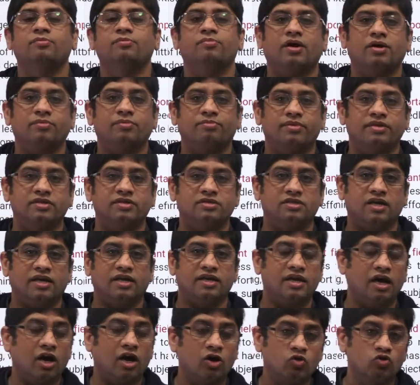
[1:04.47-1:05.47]
departments
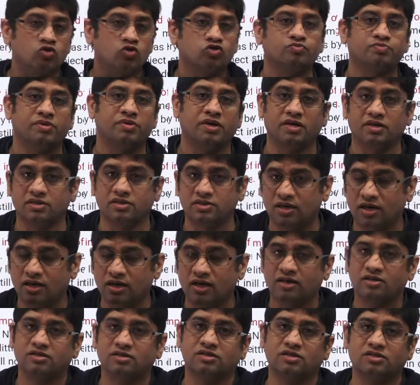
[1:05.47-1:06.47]
like aerospace,
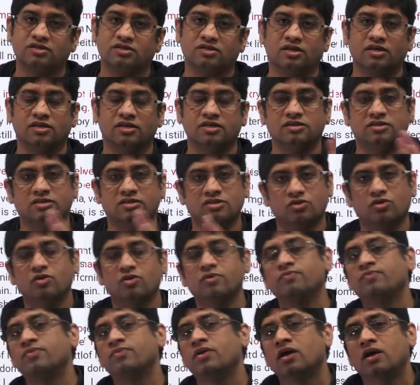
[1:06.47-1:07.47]
energy studies, you know.
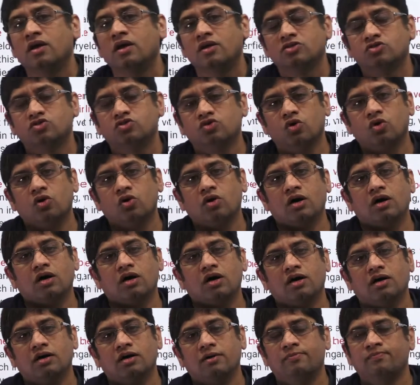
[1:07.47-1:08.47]
So,
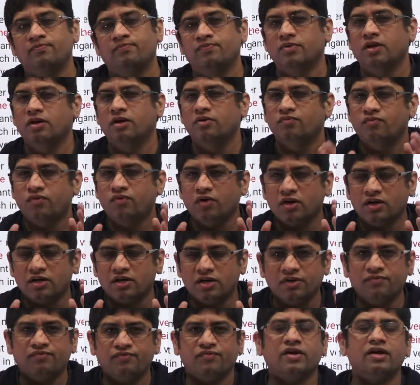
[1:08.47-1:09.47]
uh, for
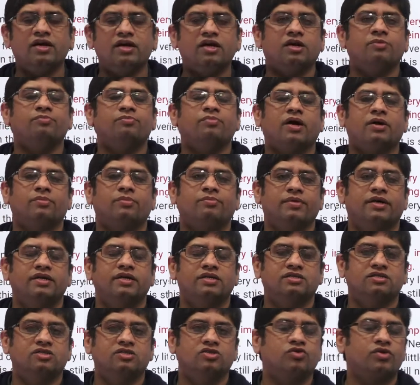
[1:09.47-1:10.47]
different
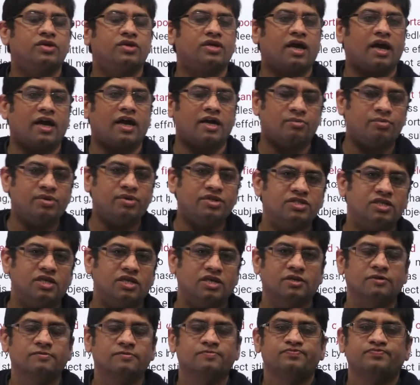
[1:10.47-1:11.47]
departments during
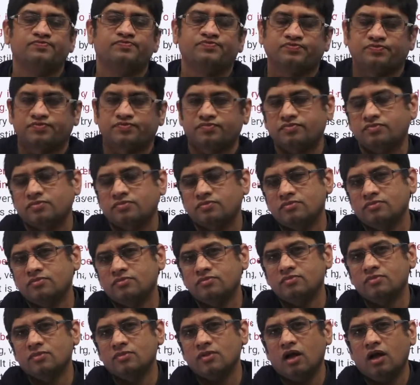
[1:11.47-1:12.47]
admission,
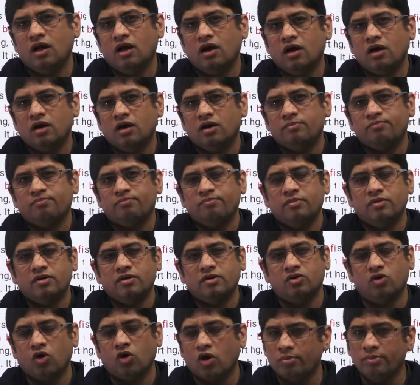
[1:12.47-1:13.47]
uh,
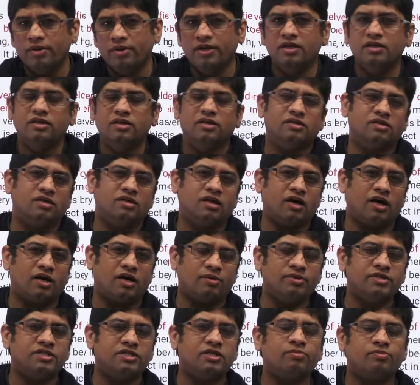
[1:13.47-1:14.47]
normally
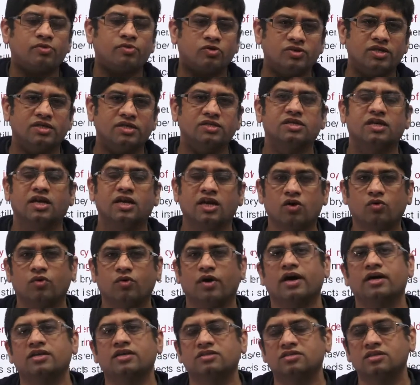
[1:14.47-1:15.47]
admission process
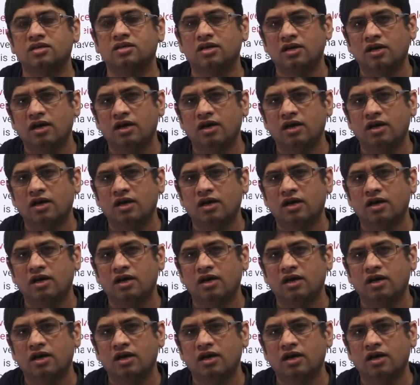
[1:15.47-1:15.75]
requires